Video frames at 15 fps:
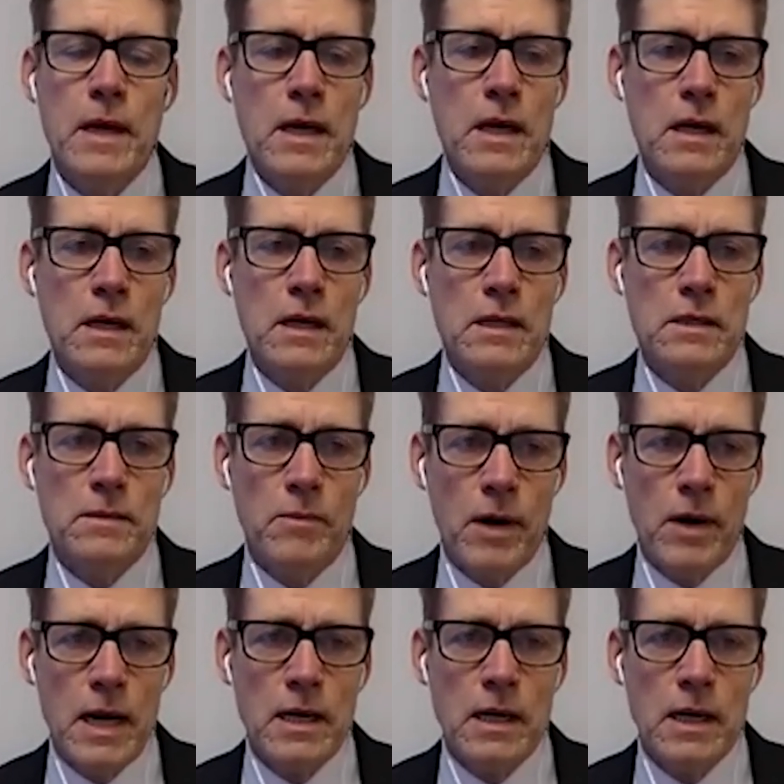Is the
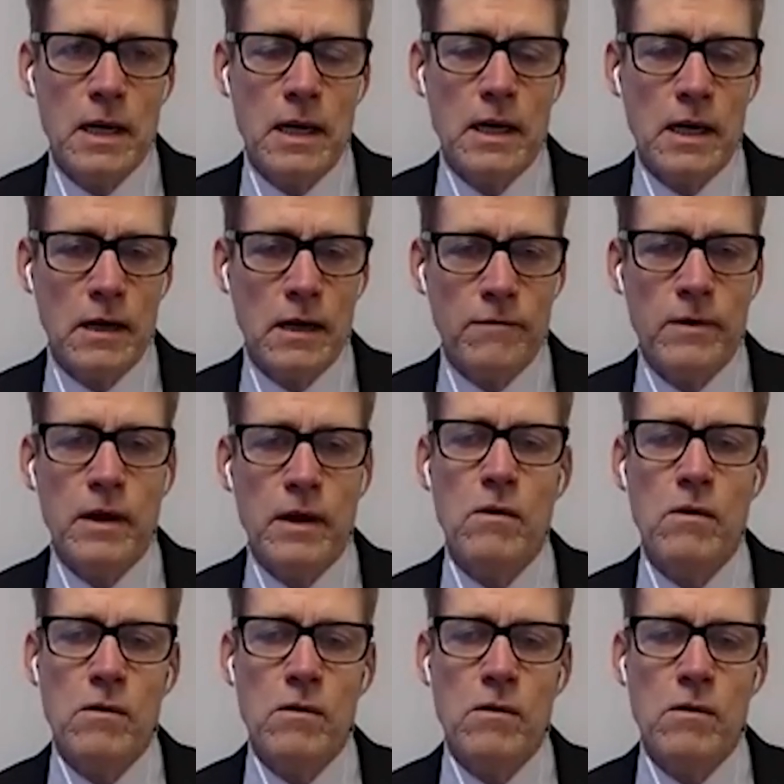brain and head and neck for now.